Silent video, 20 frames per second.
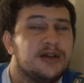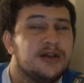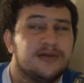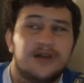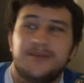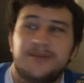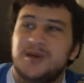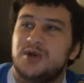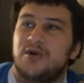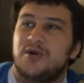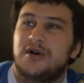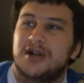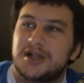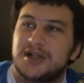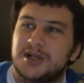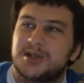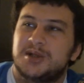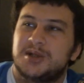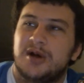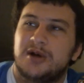Let me go on a
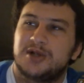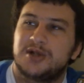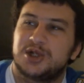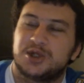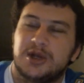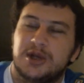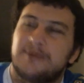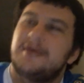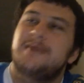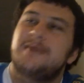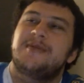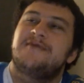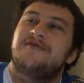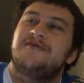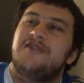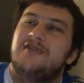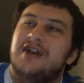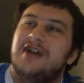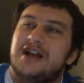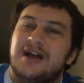nostalgic trip. Let me
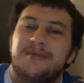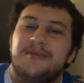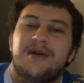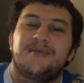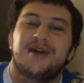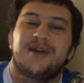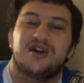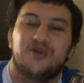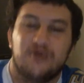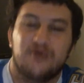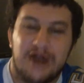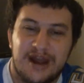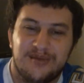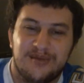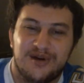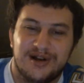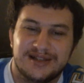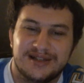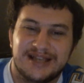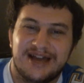feel like I'm at my
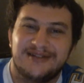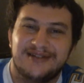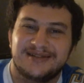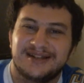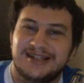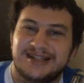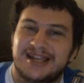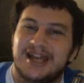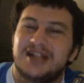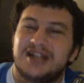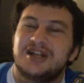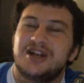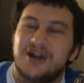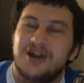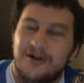grandma's house again,